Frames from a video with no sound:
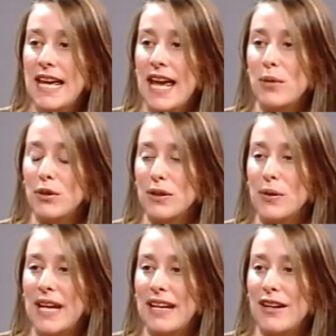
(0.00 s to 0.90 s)
and we're
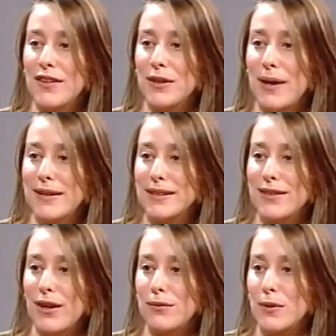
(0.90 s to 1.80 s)
located on the grounds of the
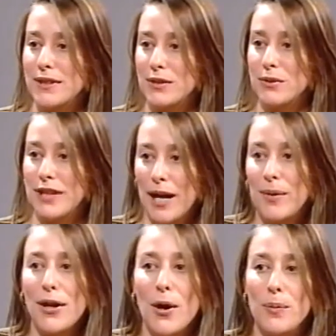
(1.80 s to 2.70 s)
Armed Forces
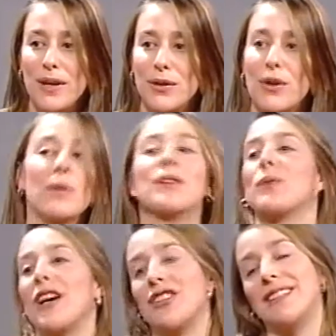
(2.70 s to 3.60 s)
Retirement Home in Northwest
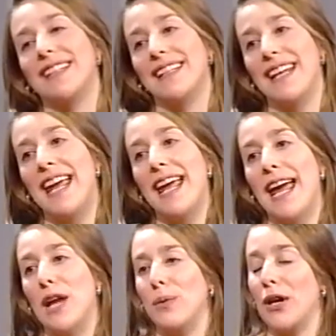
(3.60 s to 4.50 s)
Washington,
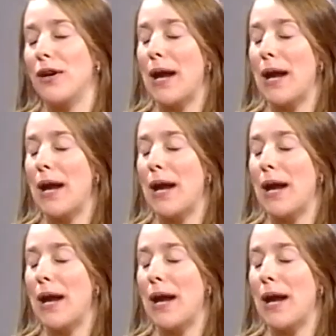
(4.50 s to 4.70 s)
and we are now